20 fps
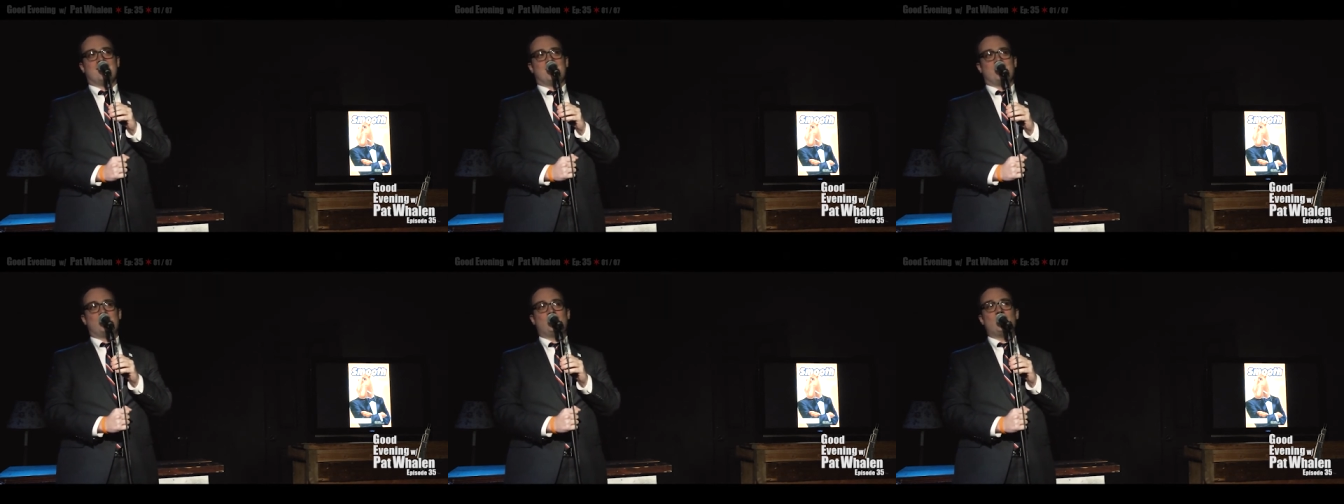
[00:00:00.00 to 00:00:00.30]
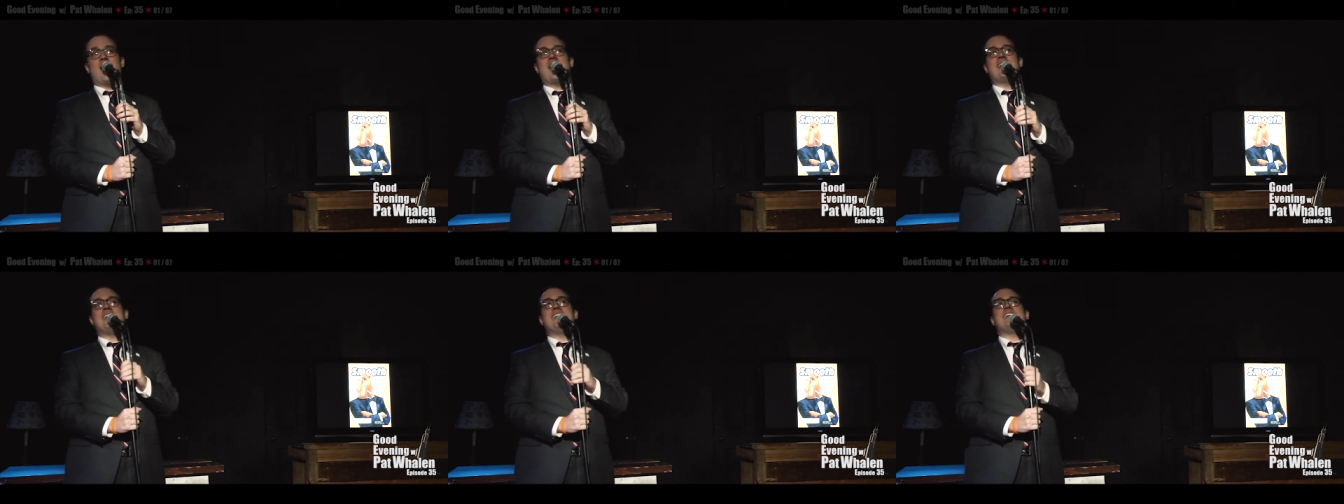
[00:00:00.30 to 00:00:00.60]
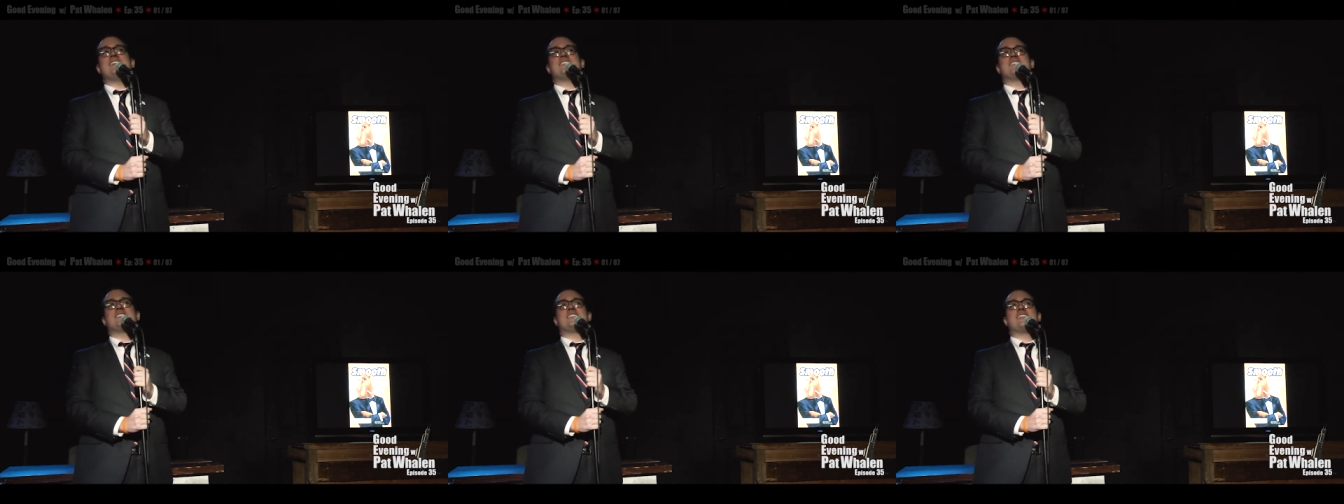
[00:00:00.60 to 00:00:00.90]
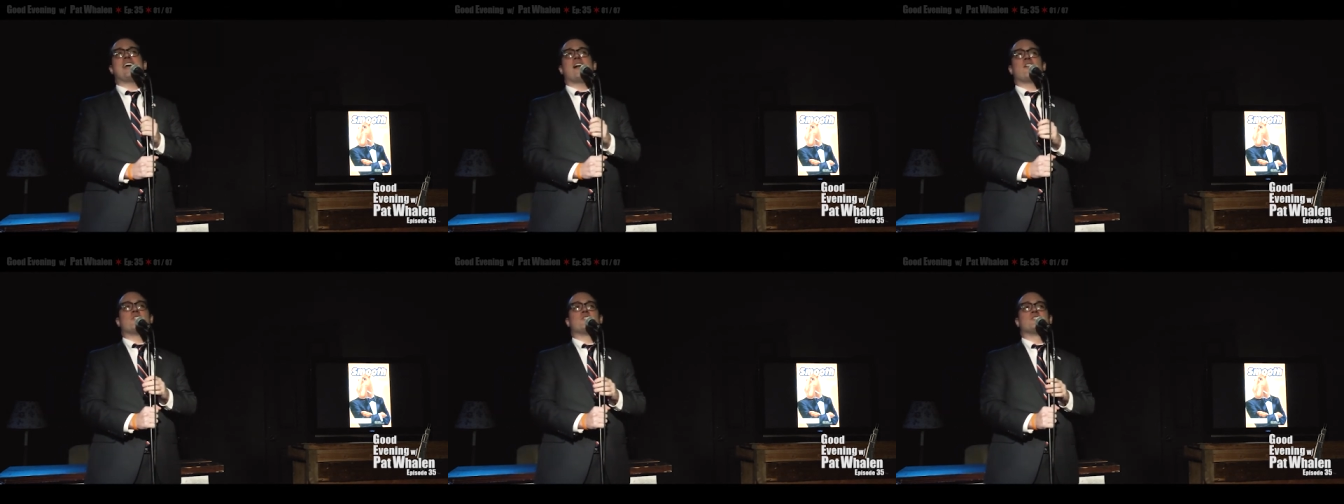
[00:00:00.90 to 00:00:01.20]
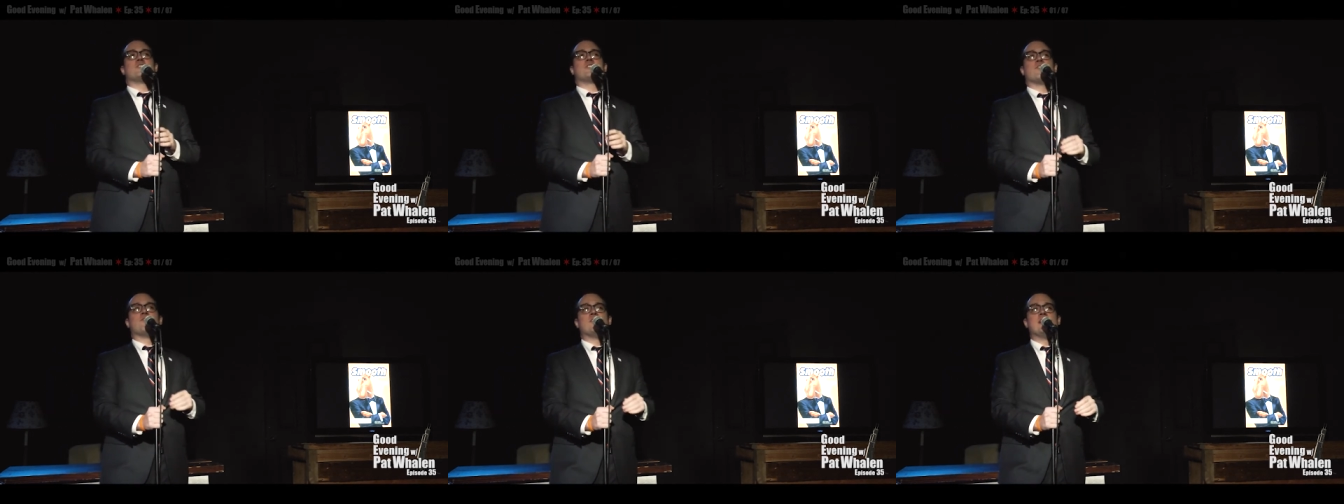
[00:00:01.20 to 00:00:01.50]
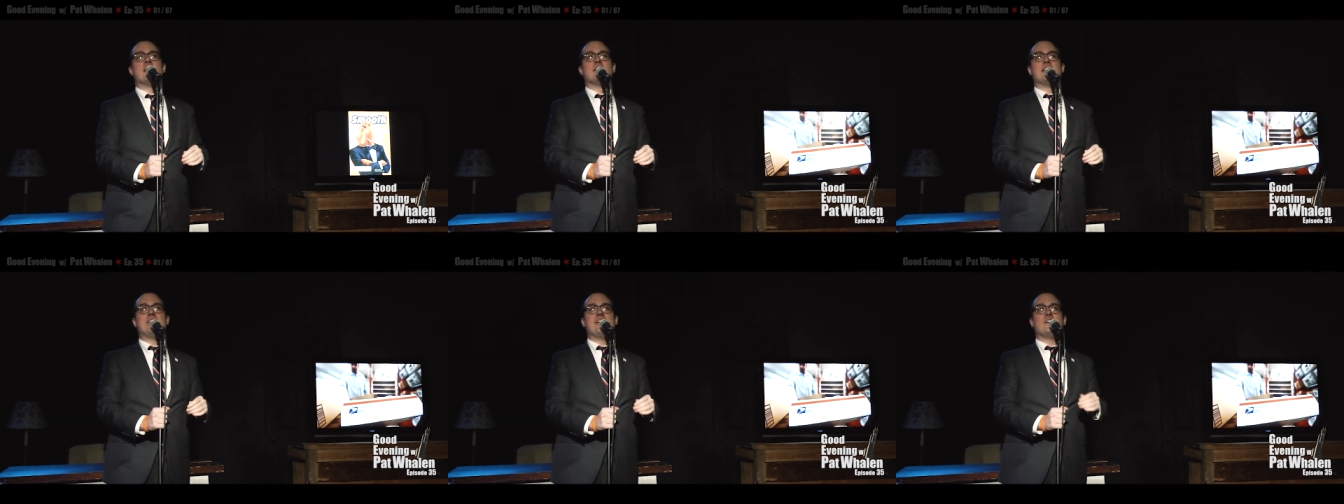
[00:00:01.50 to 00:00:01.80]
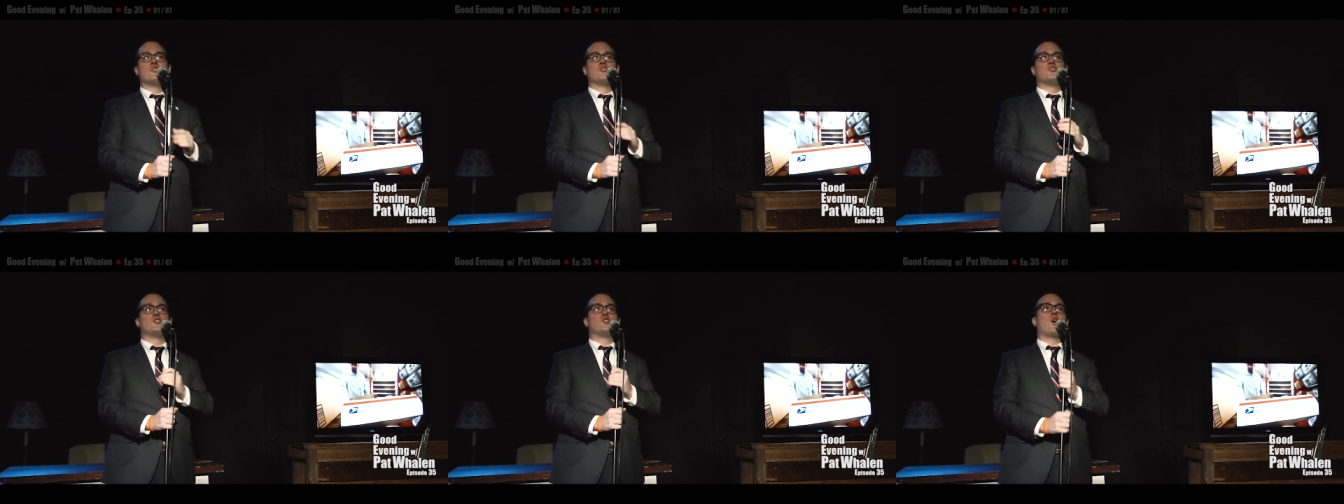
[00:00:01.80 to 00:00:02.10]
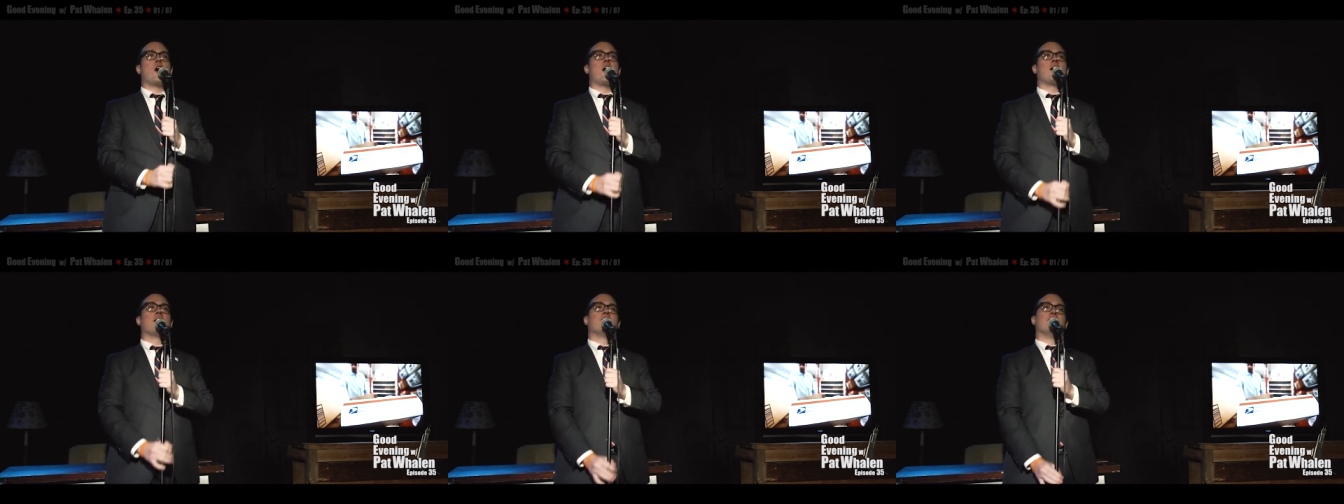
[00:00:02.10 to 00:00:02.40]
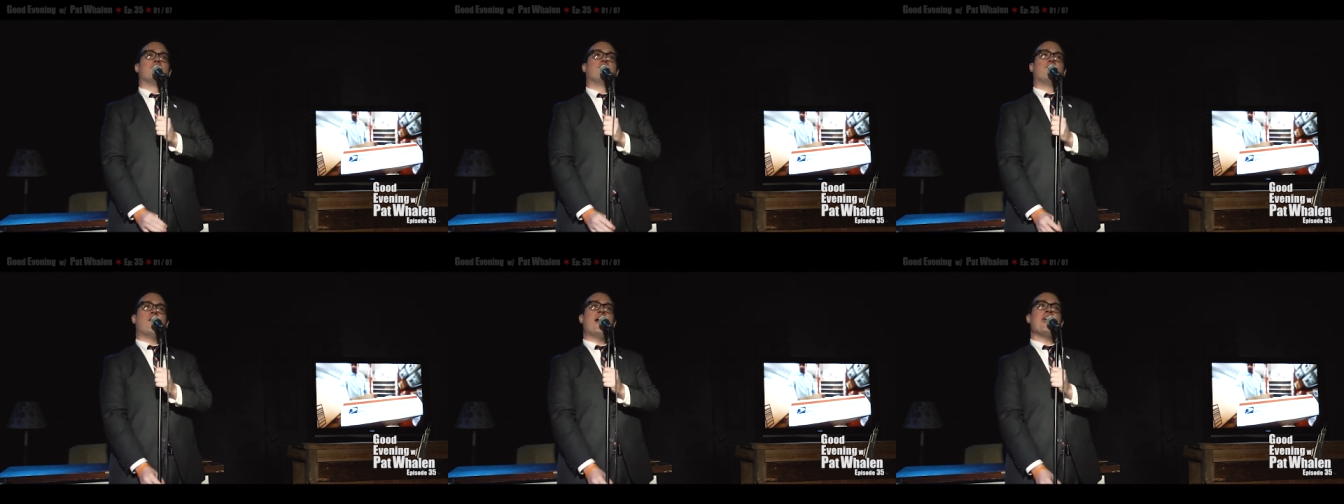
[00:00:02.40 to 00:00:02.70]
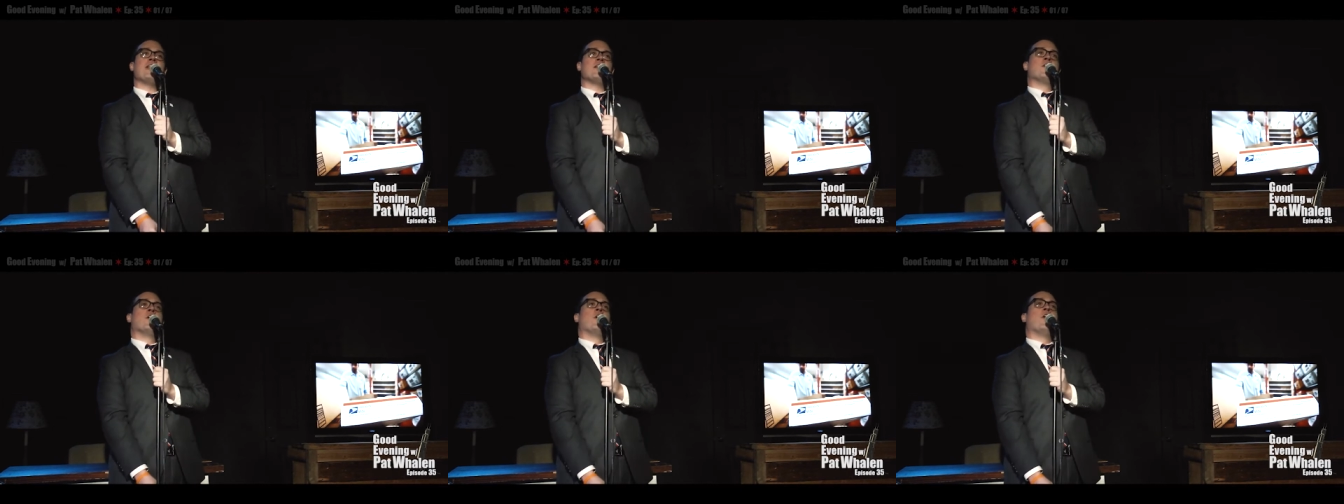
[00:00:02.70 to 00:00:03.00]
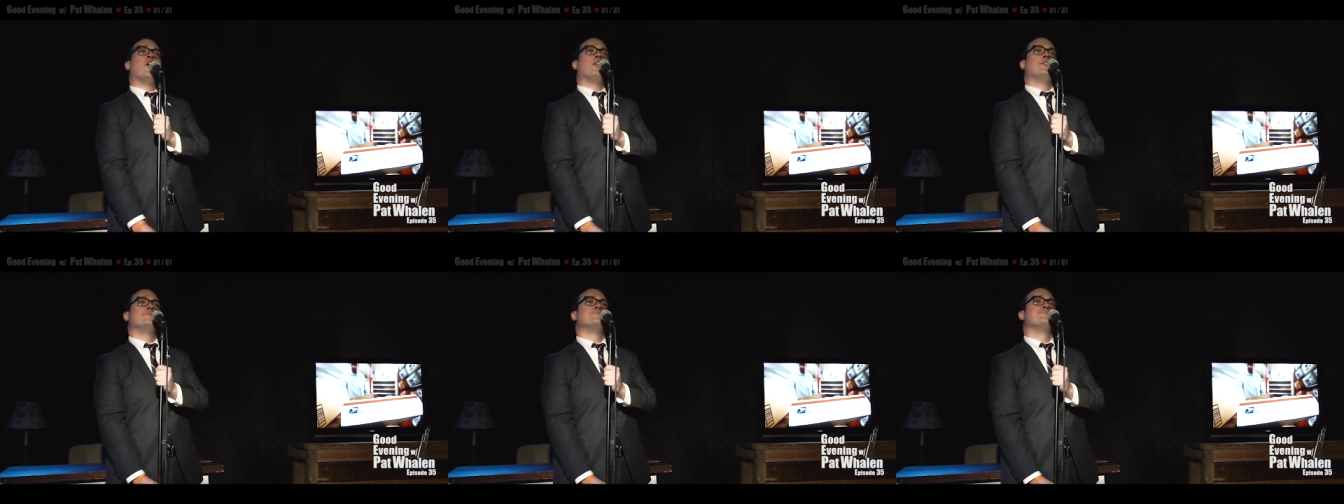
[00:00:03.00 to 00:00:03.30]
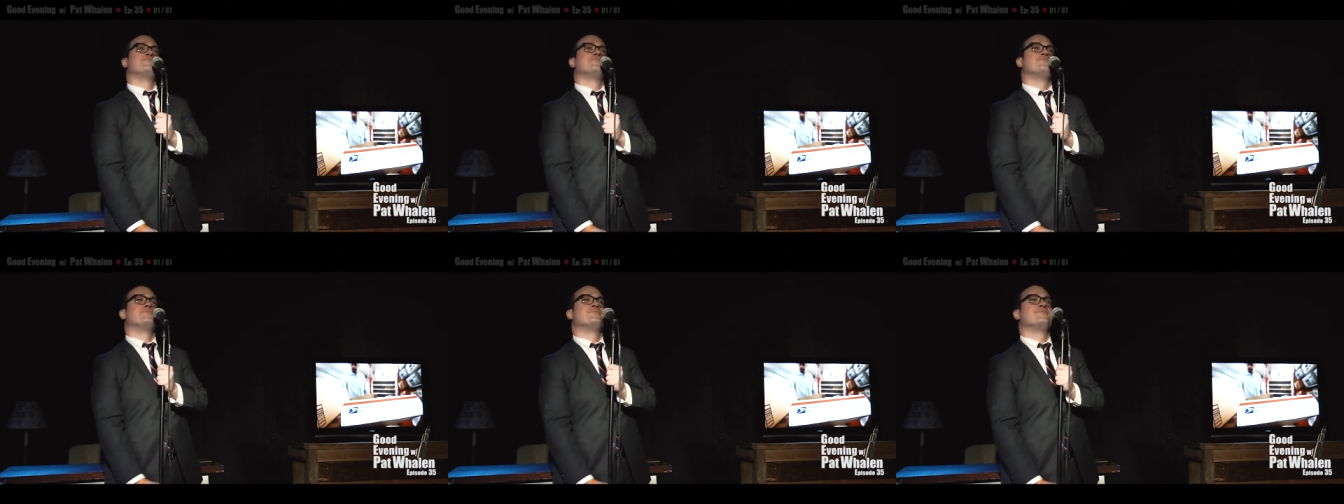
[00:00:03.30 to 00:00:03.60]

Chinese sellers of the illegal drug fentanyl